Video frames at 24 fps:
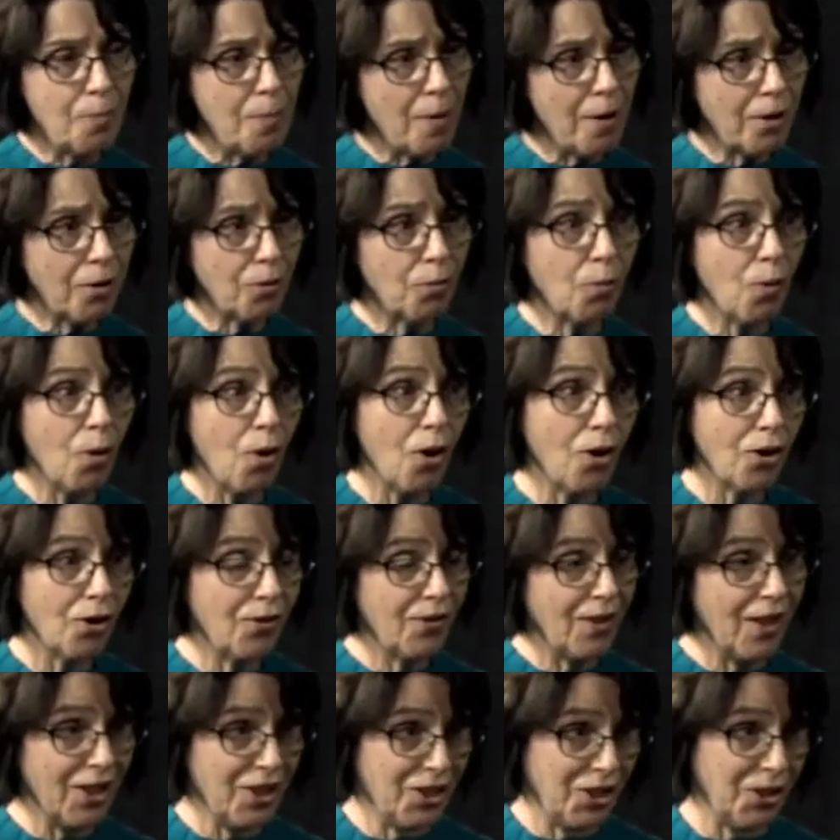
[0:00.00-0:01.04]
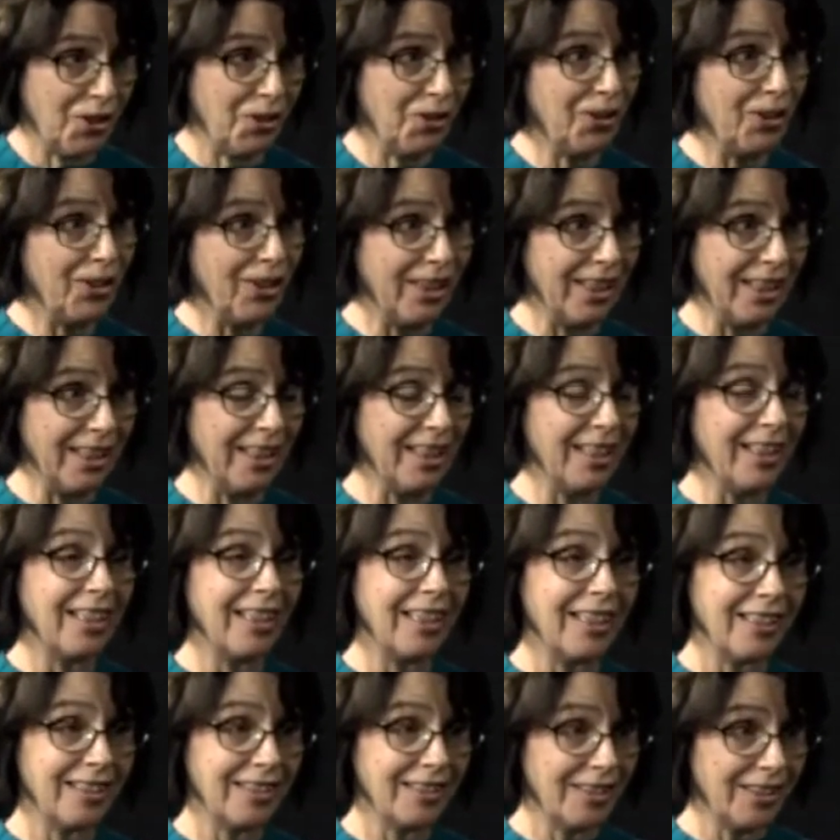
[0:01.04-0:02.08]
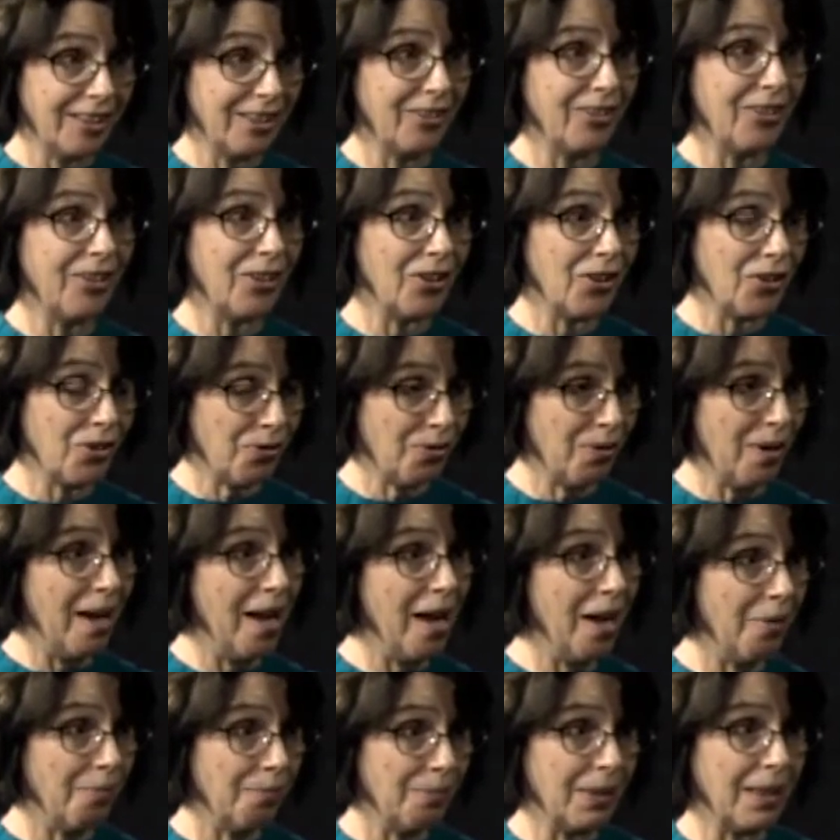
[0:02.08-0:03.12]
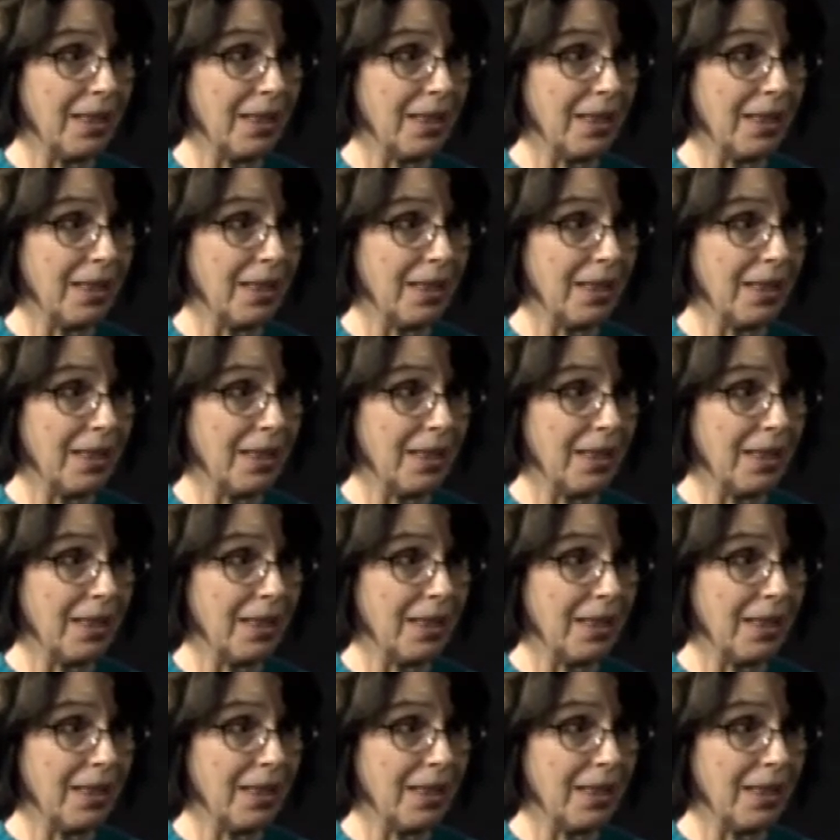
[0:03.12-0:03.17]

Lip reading: better water that tree during a drought,